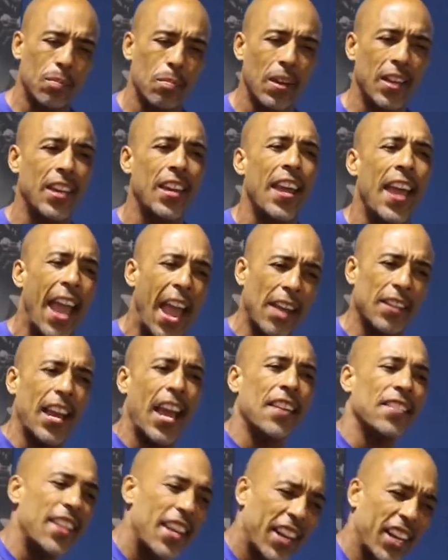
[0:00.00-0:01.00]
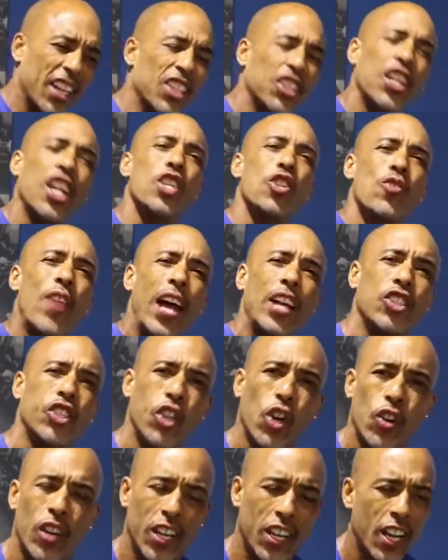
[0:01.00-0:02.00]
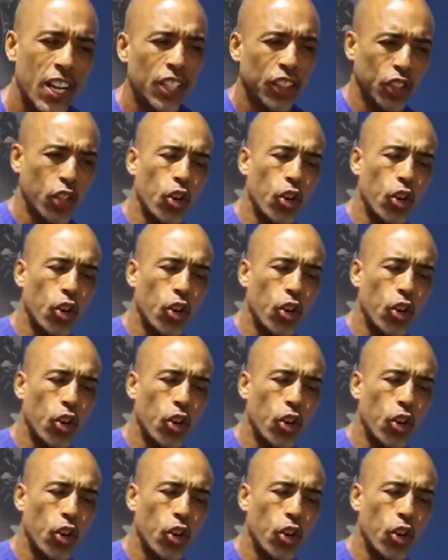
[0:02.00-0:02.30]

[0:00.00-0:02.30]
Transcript: to me and then continue that journey